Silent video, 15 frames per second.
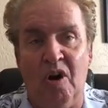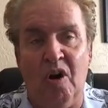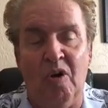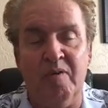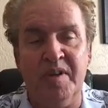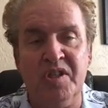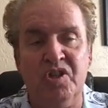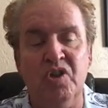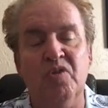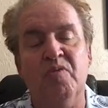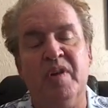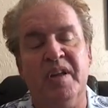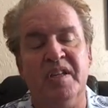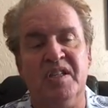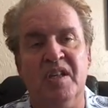always do,
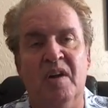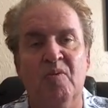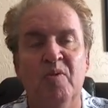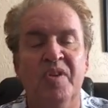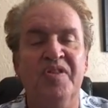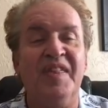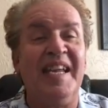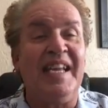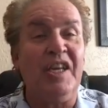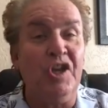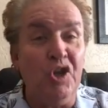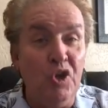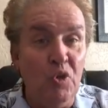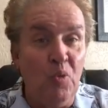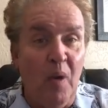we're going to start with the
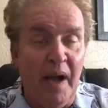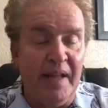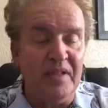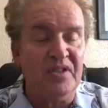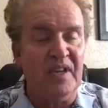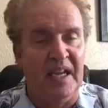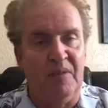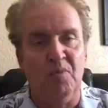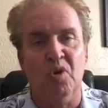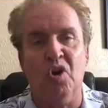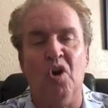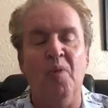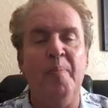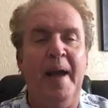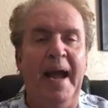new ones, and we'll
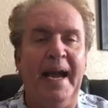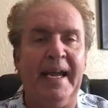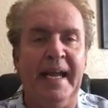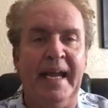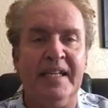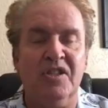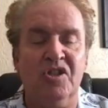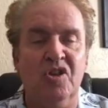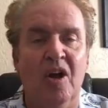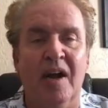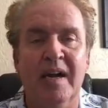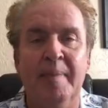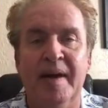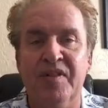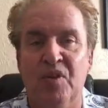go back and
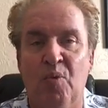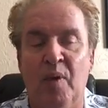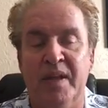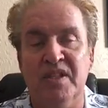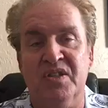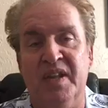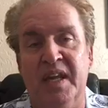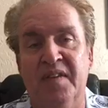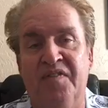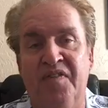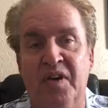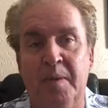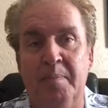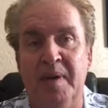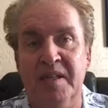talk about the ones then
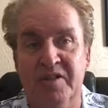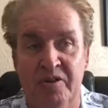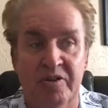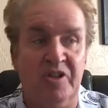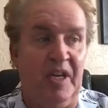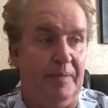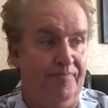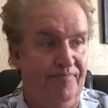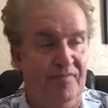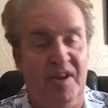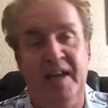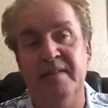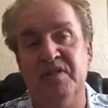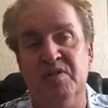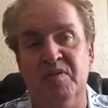from uh, Tuesday.
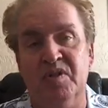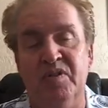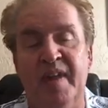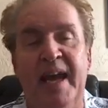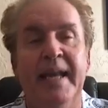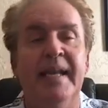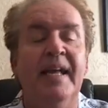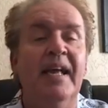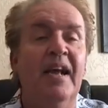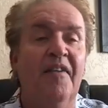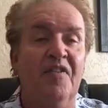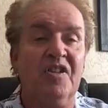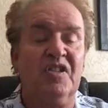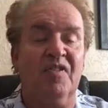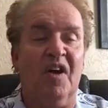Okay, so we do that.
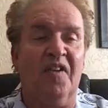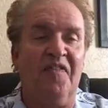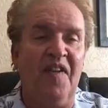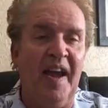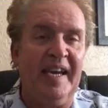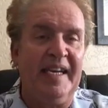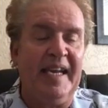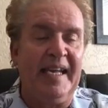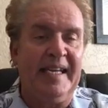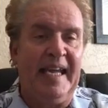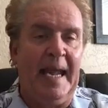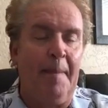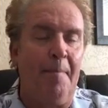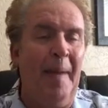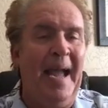First of all, Friday night
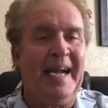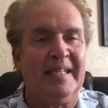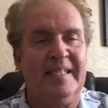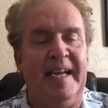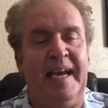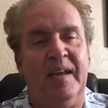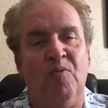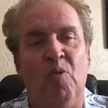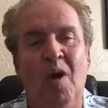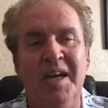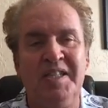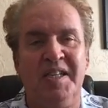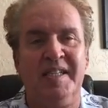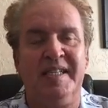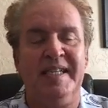game, Pac-10,
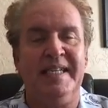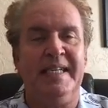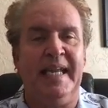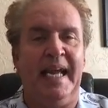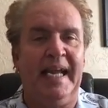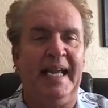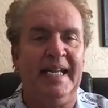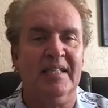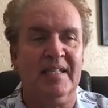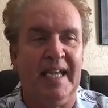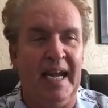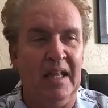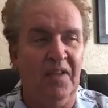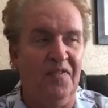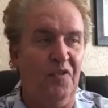Washington against
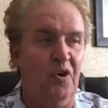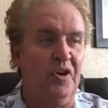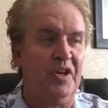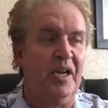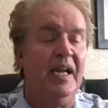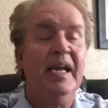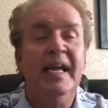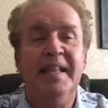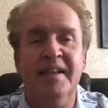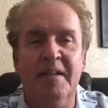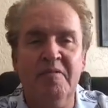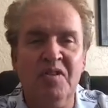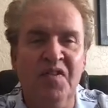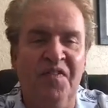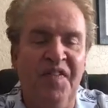California. Now
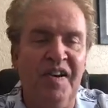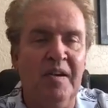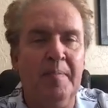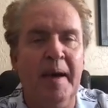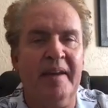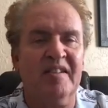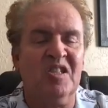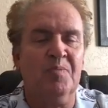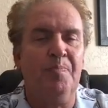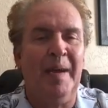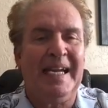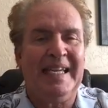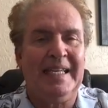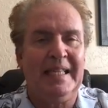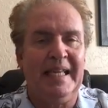there was a fair amount of
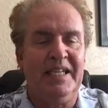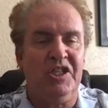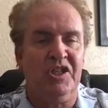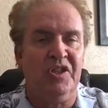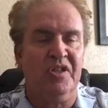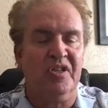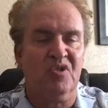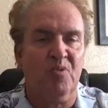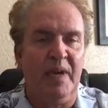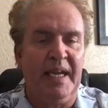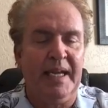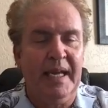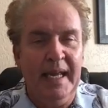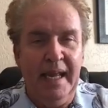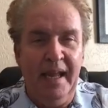speculation this
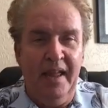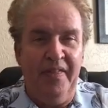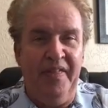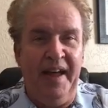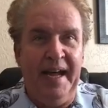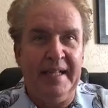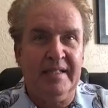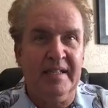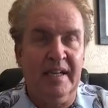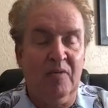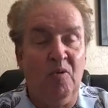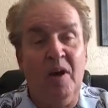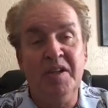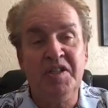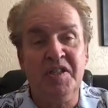week that.
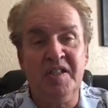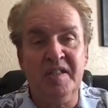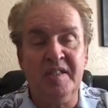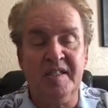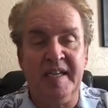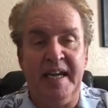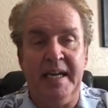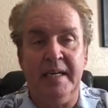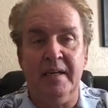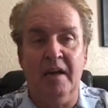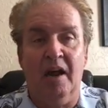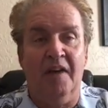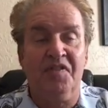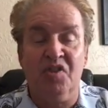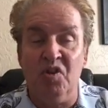Uh, Washington State
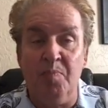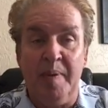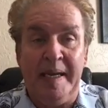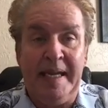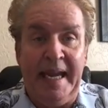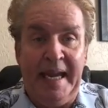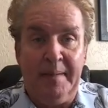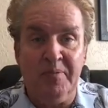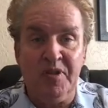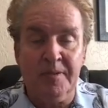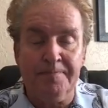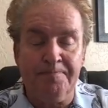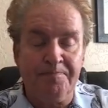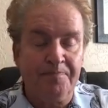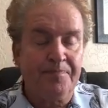off uh, two big
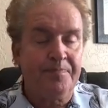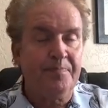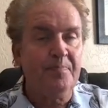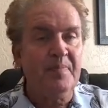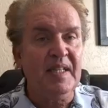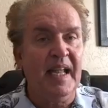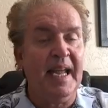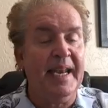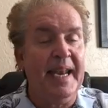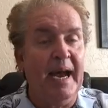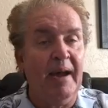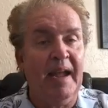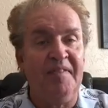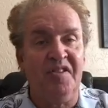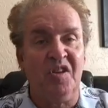games and
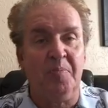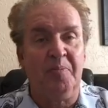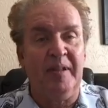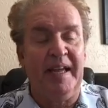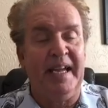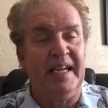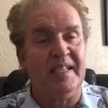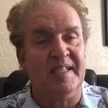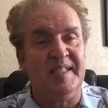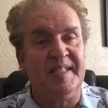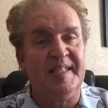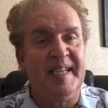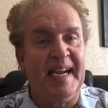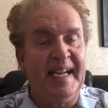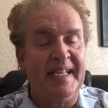now having to play a
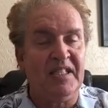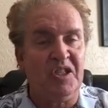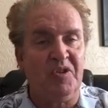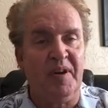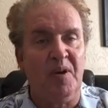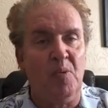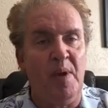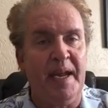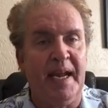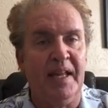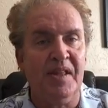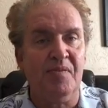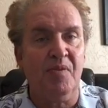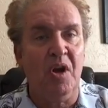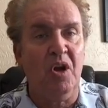second straight week
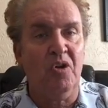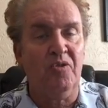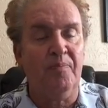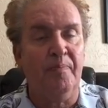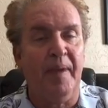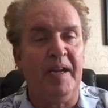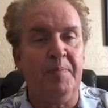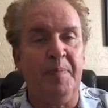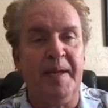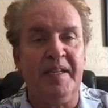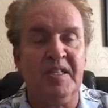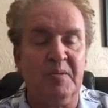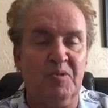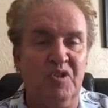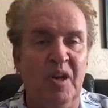on the road might be
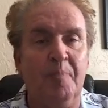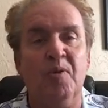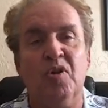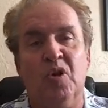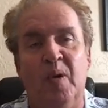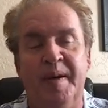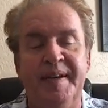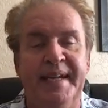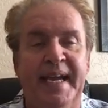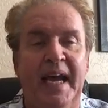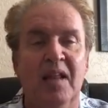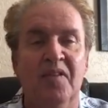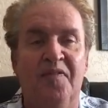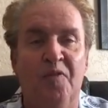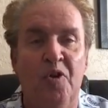in some trouble going to
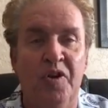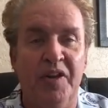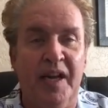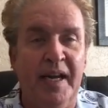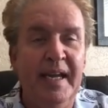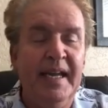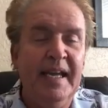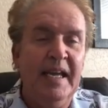California.